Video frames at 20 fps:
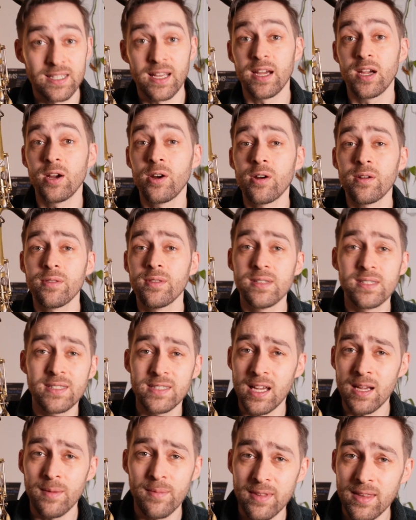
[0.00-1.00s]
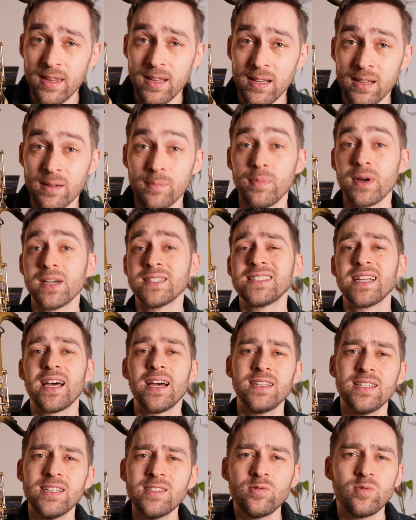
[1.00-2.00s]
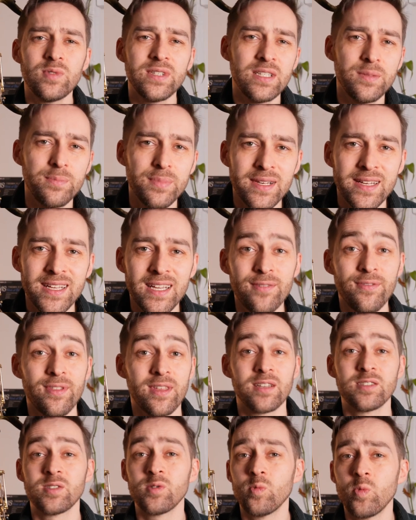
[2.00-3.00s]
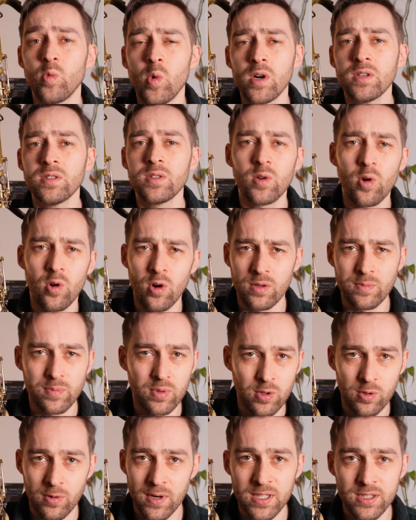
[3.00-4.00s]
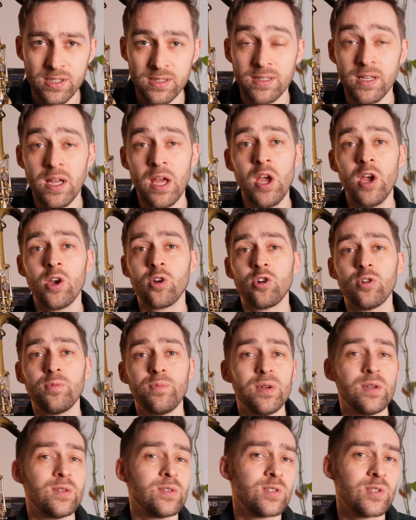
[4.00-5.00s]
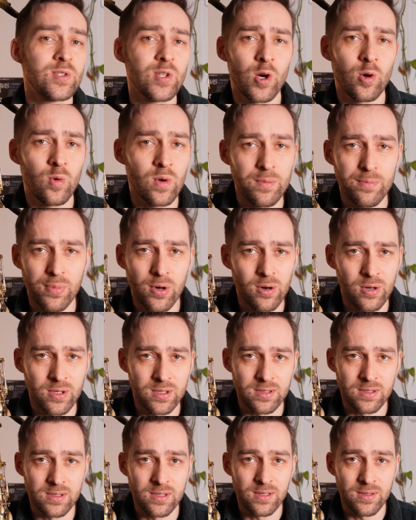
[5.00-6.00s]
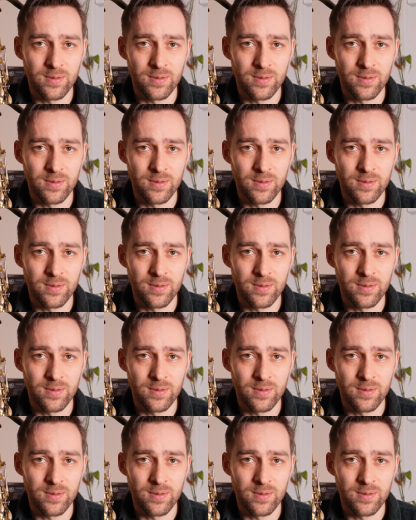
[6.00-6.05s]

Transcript: I heard the same thing, but I didn't really believe that one chord progression could be so important.